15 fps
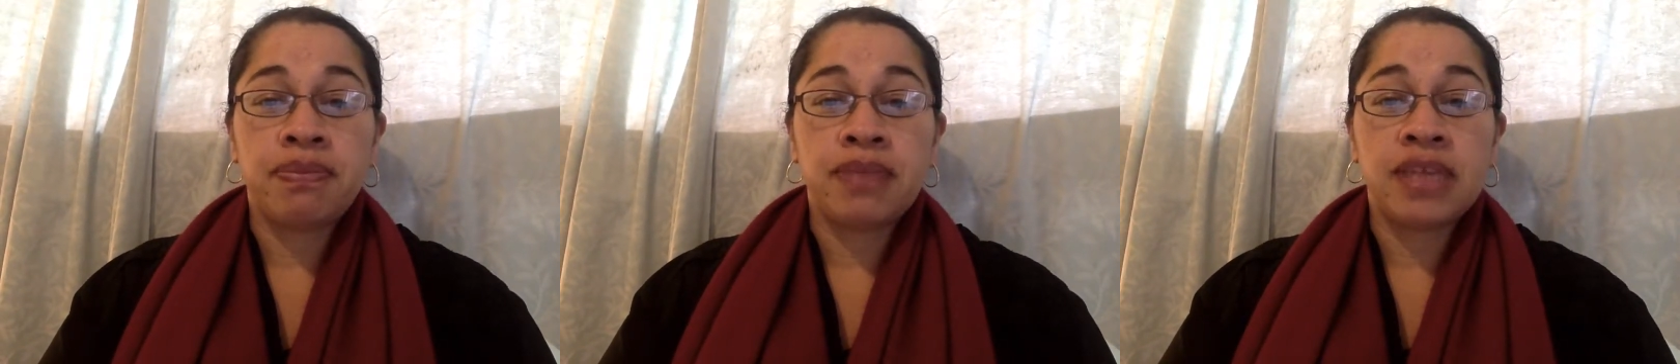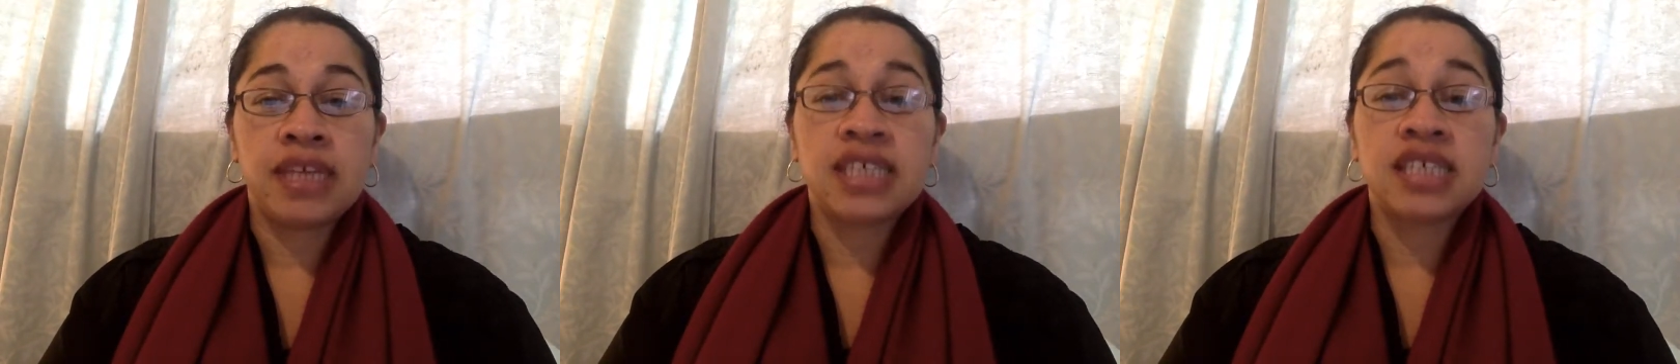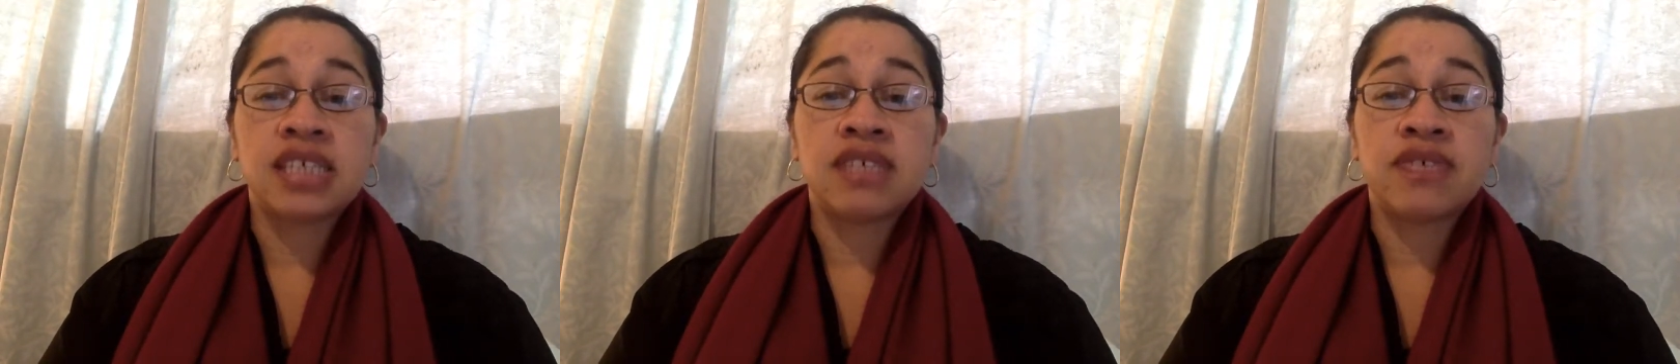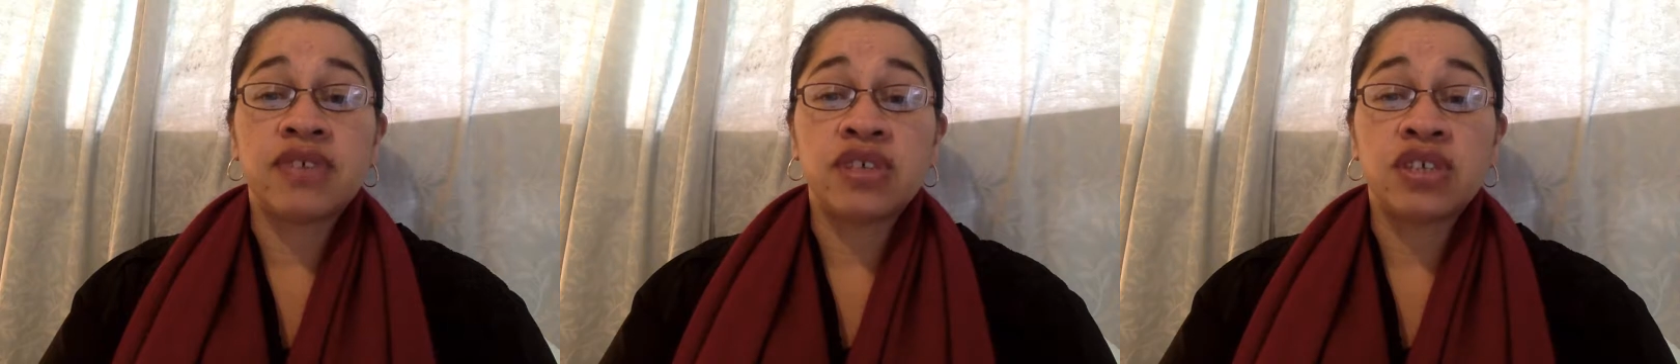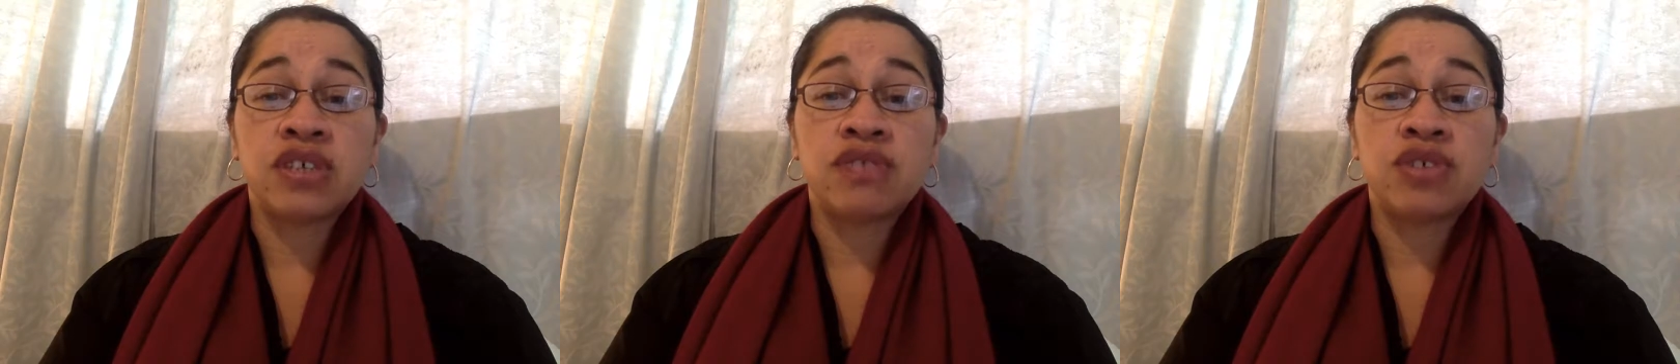This is the
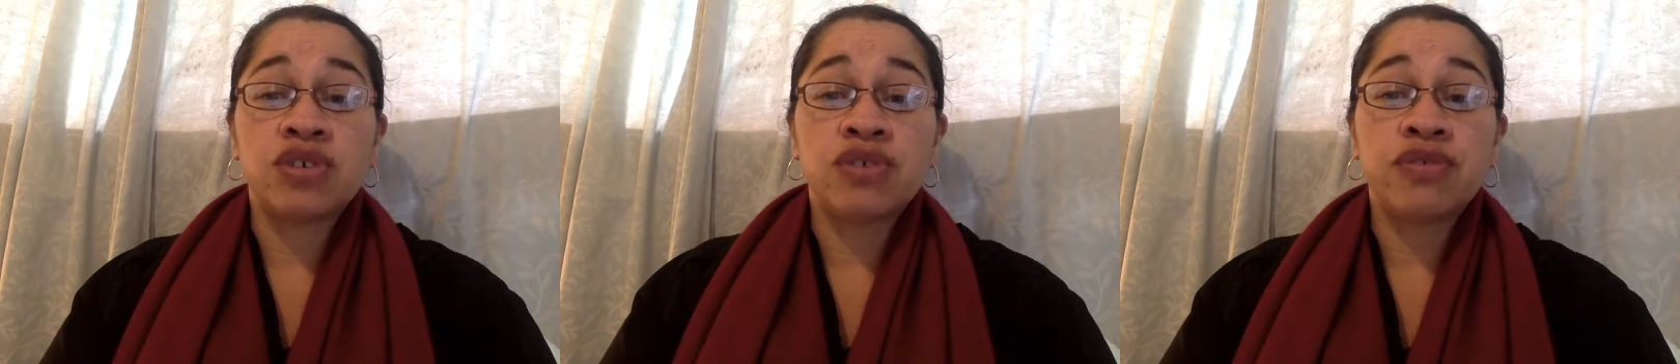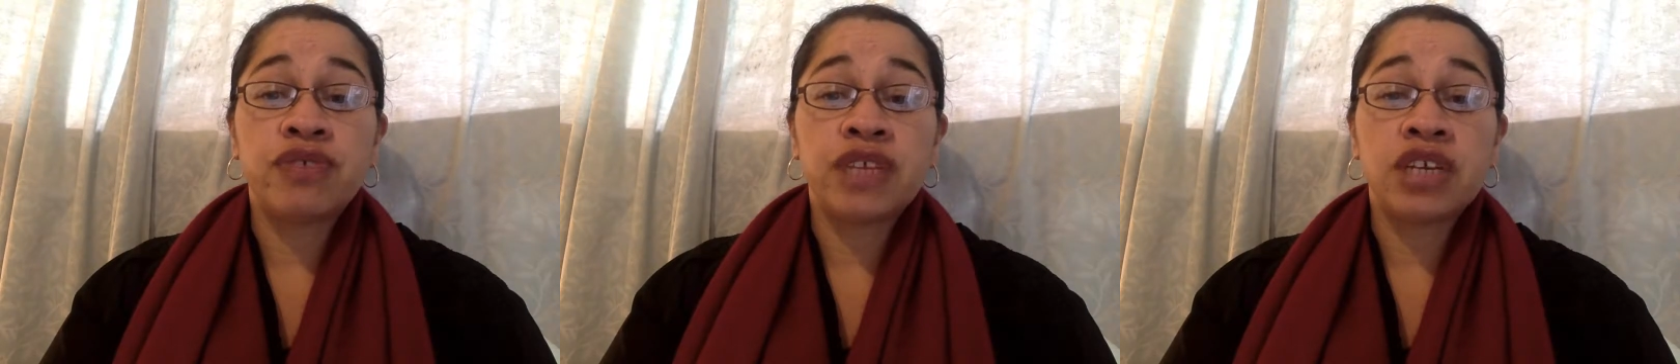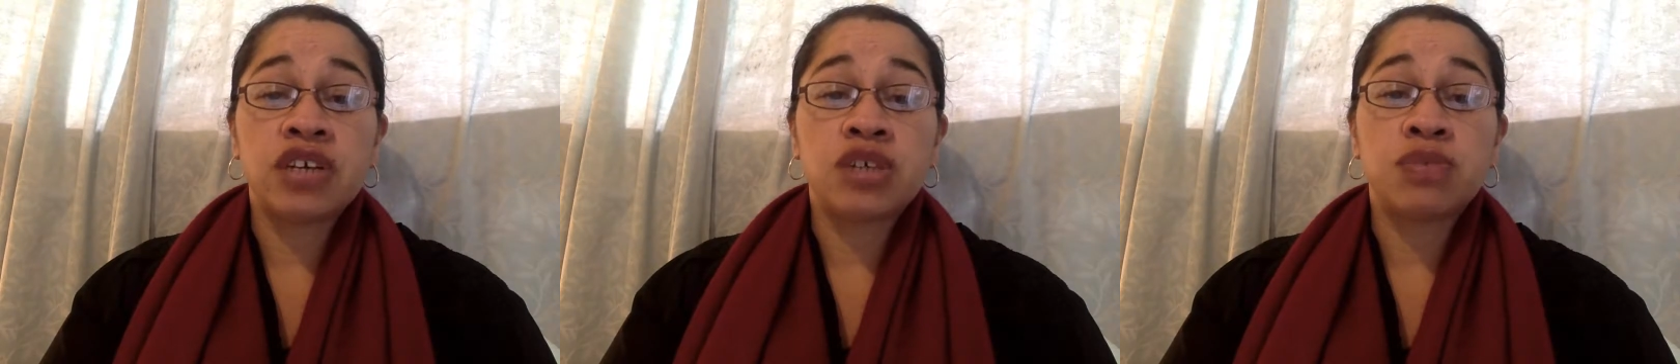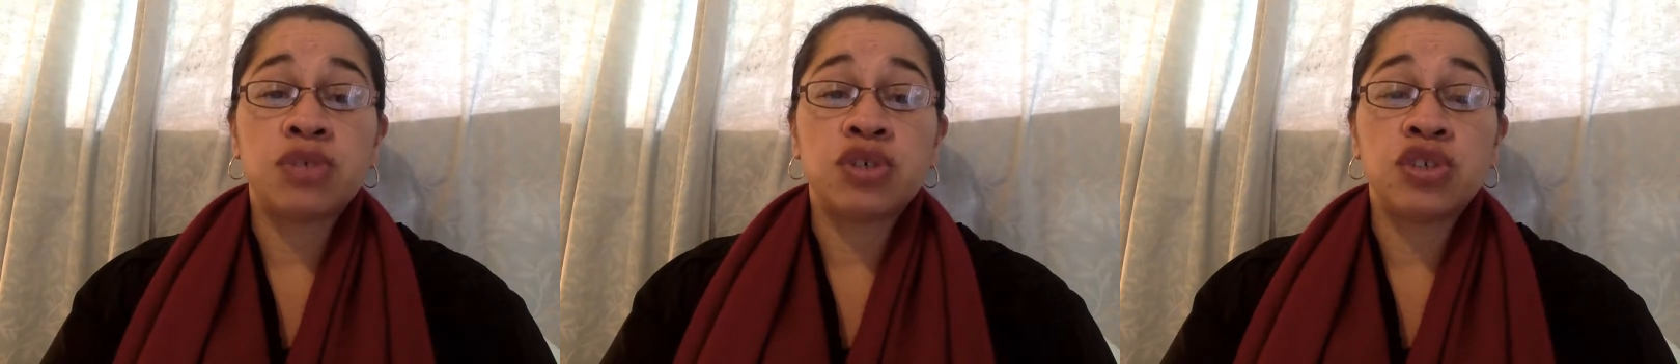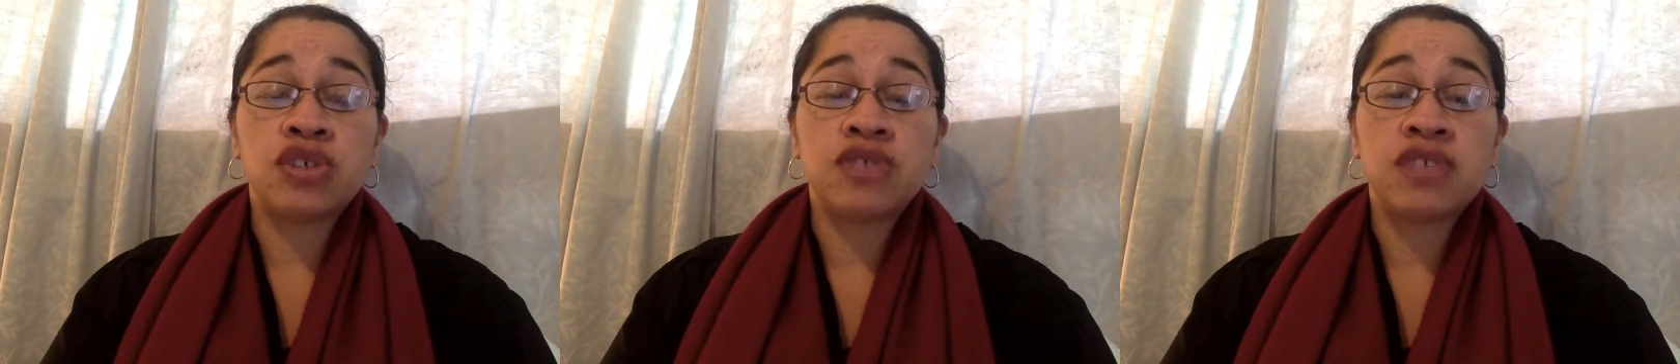first of two videos produced